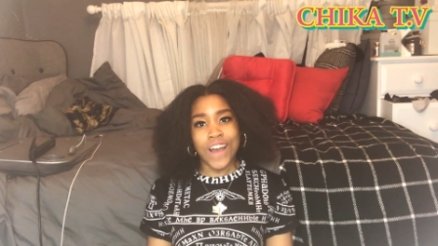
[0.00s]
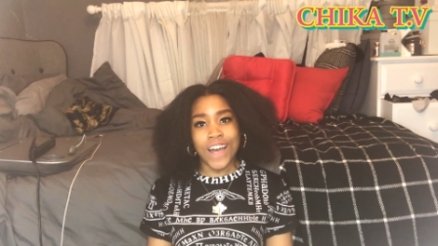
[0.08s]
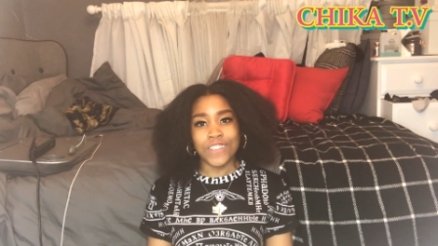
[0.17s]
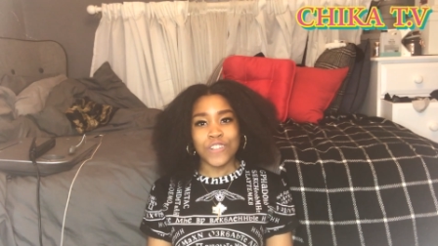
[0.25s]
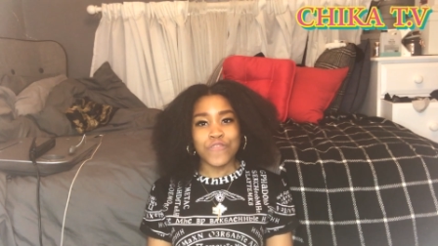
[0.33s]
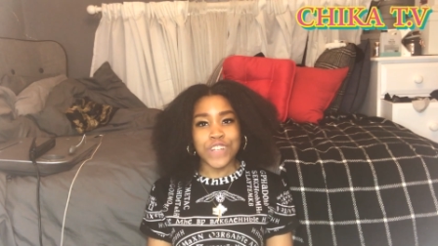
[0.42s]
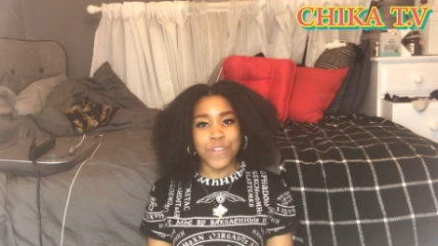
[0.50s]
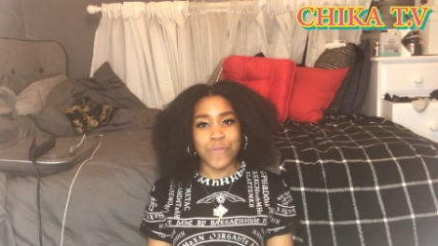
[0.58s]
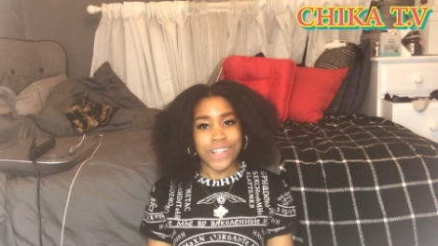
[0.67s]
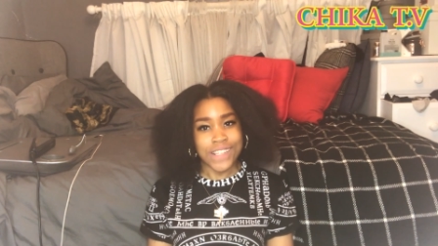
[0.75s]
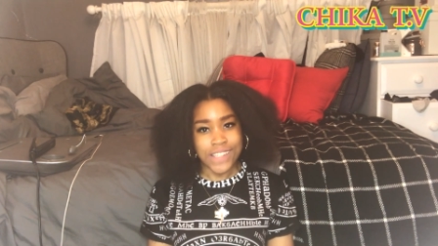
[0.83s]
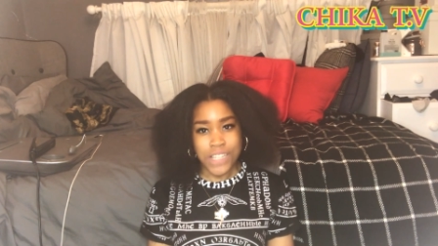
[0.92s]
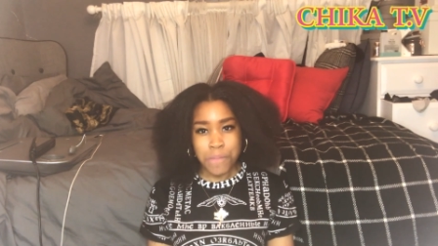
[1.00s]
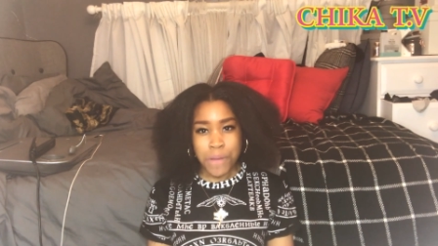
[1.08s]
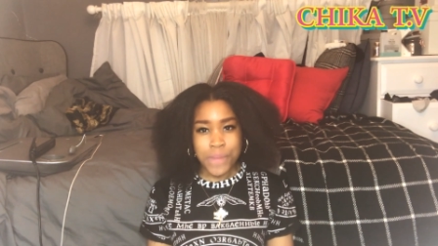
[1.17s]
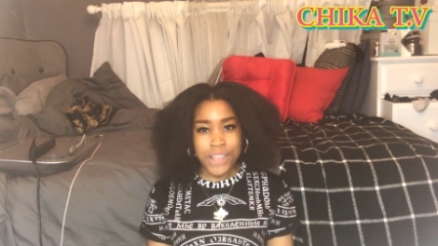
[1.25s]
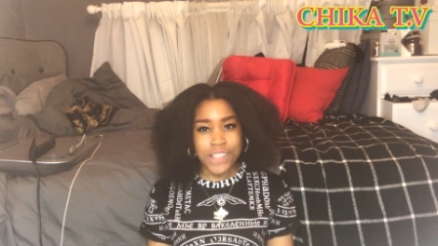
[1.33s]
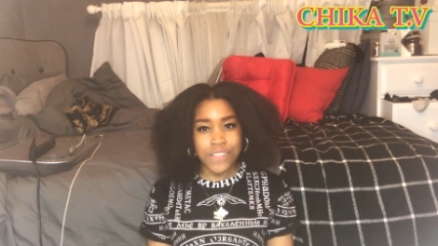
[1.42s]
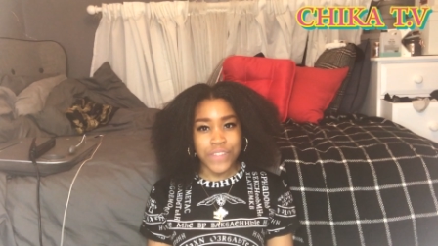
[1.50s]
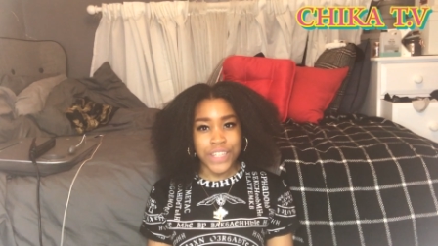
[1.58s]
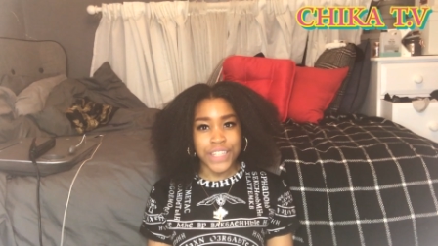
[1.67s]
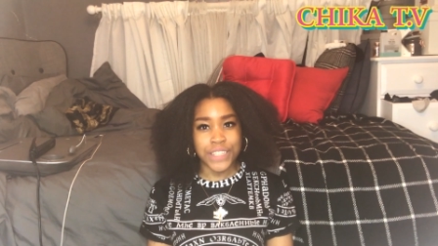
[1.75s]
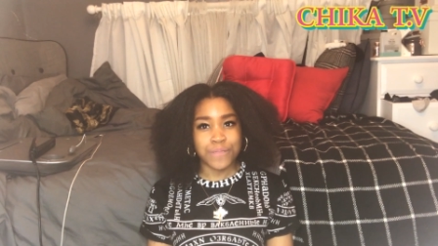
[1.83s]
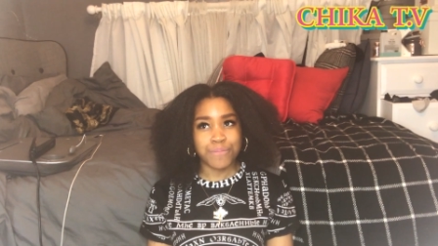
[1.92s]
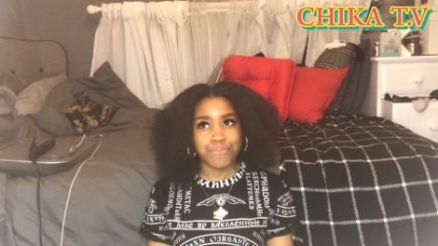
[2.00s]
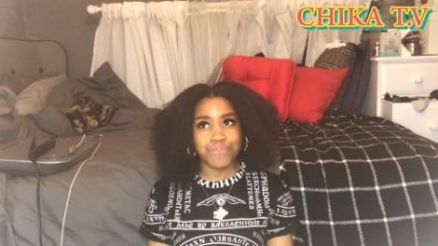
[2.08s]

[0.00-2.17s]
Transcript: I don't really want to say my biggest fear.